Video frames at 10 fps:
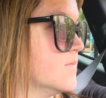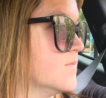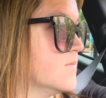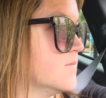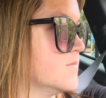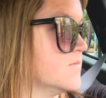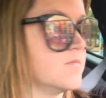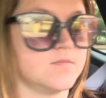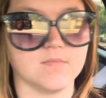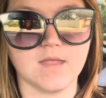Heather. Can help
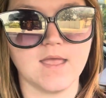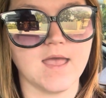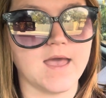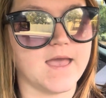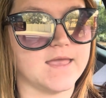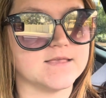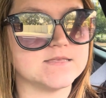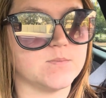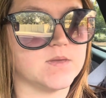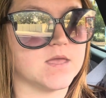you? Hi, yes.
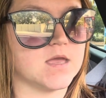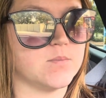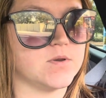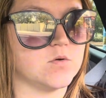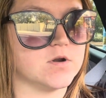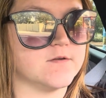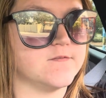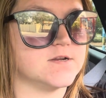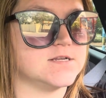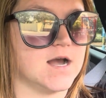I'm picking up an order
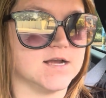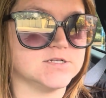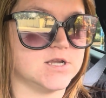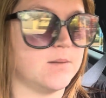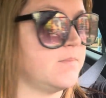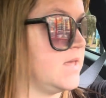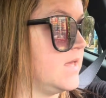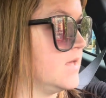for Tasha B.